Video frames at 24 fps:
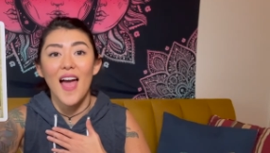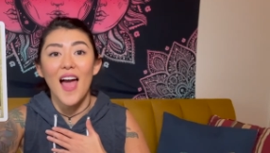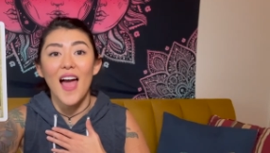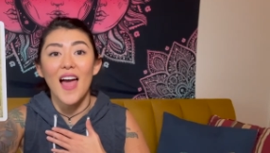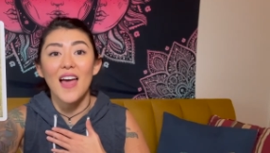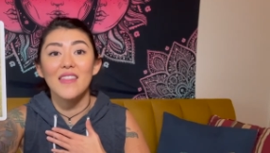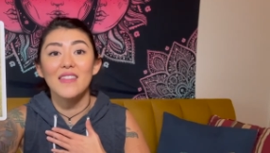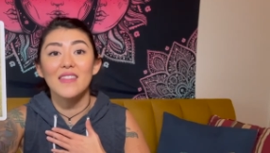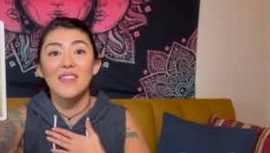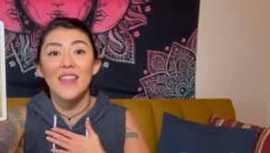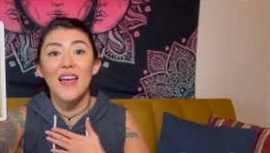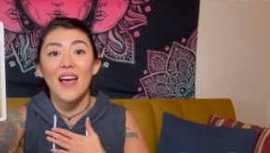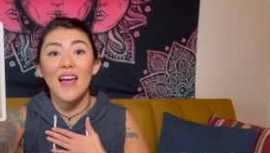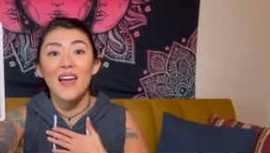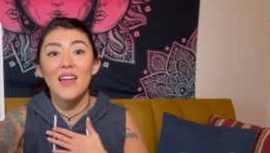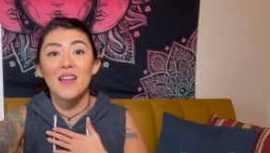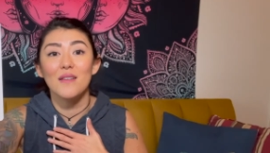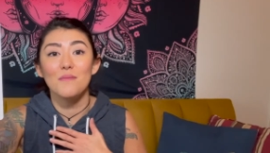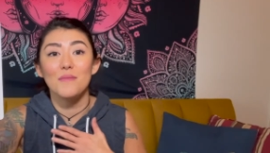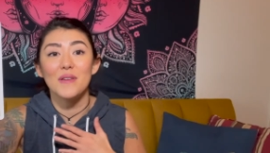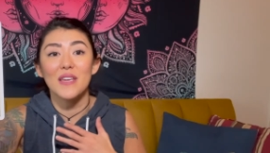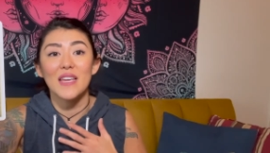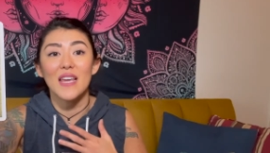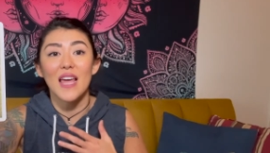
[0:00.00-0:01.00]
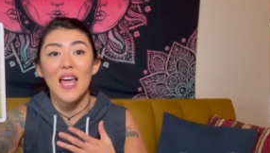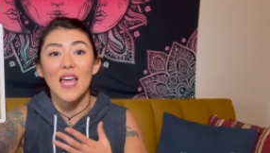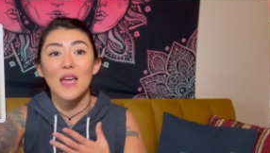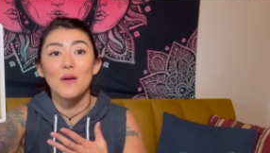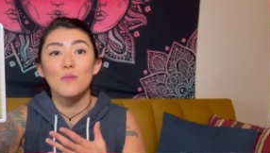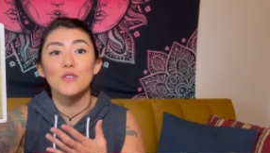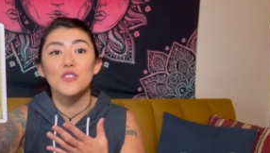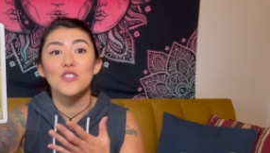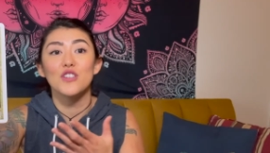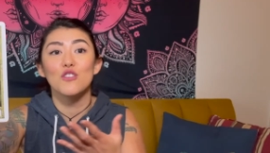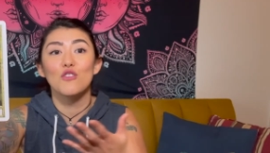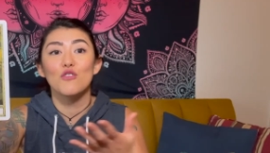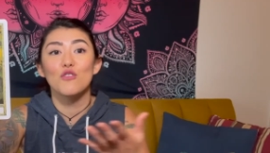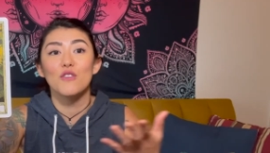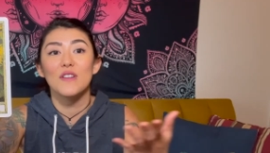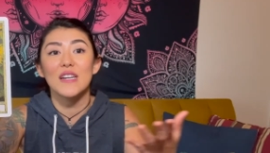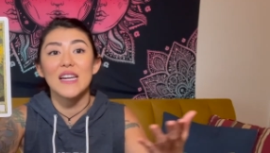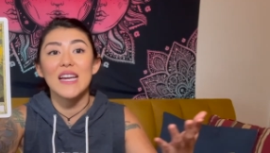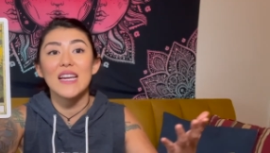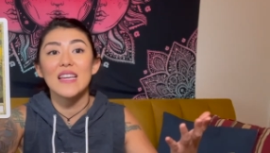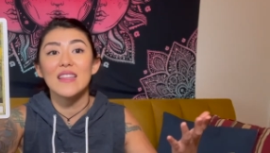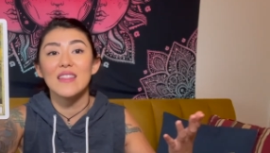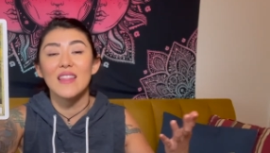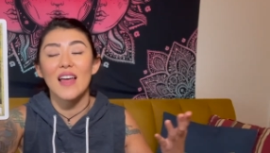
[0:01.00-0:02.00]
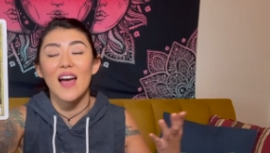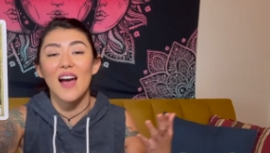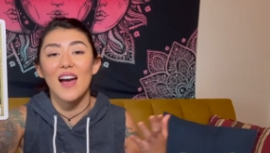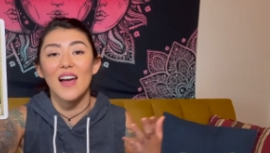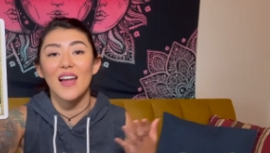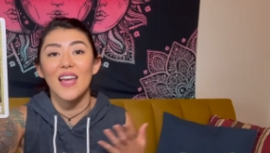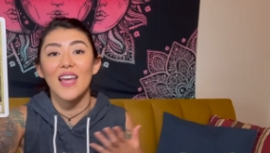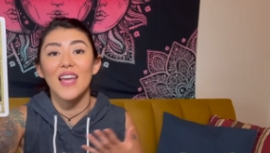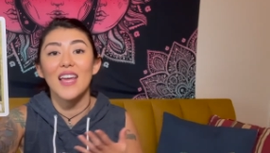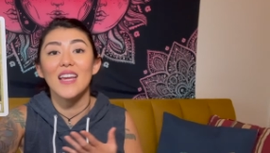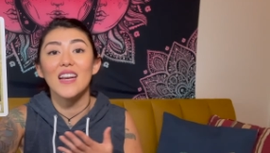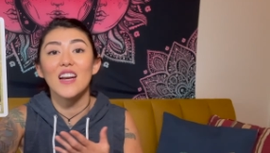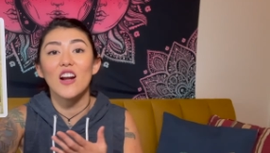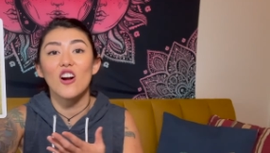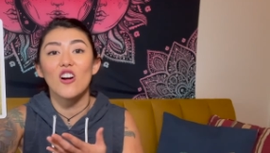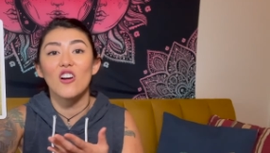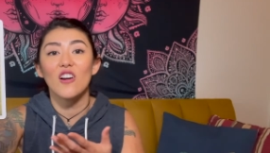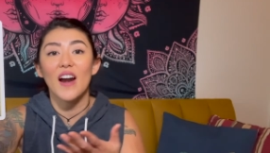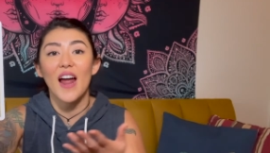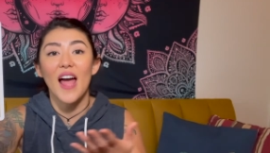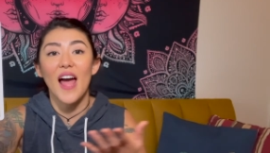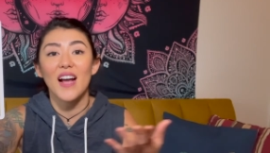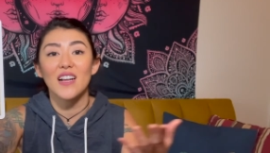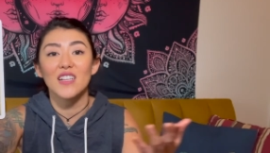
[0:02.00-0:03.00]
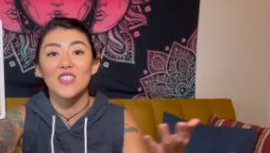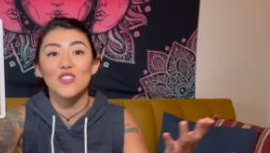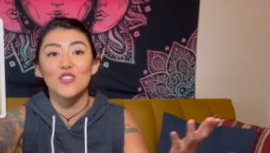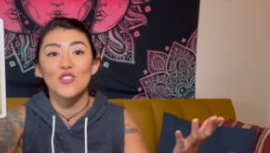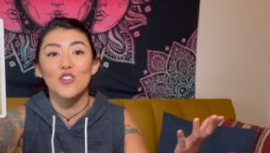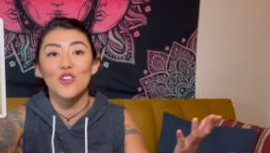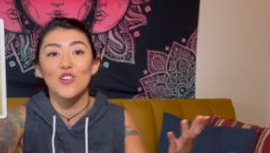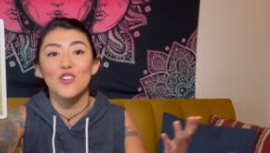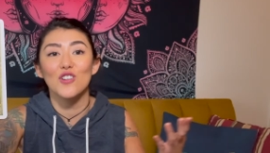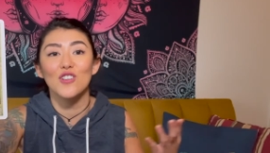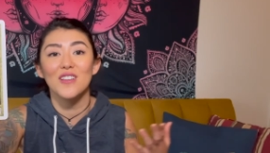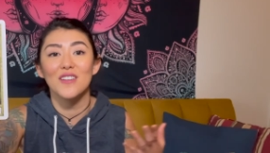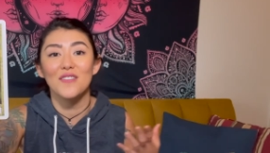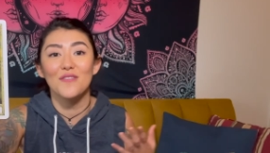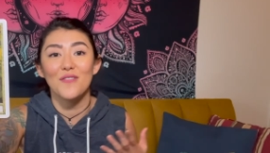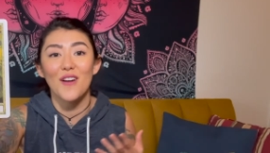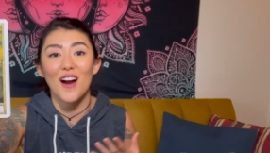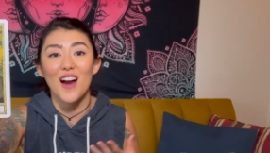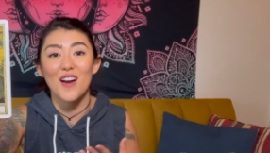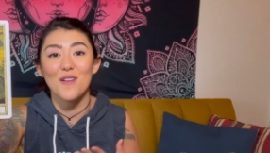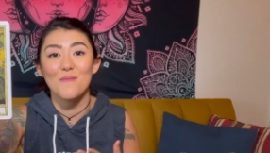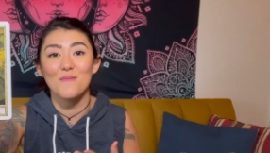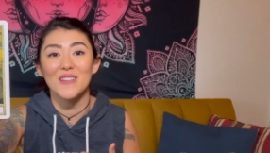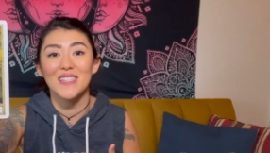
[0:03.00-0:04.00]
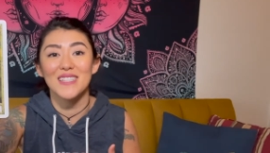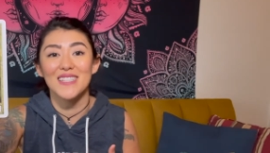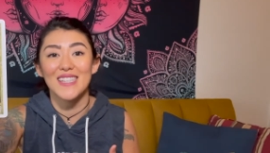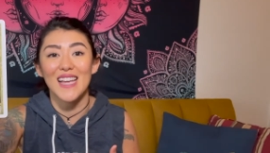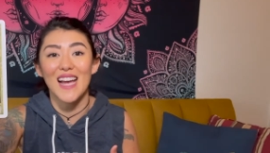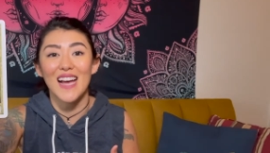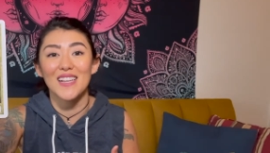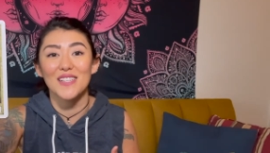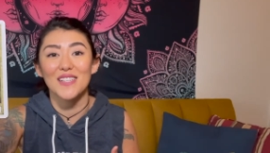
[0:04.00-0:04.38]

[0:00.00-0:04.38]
and then being able to create that in our external environments as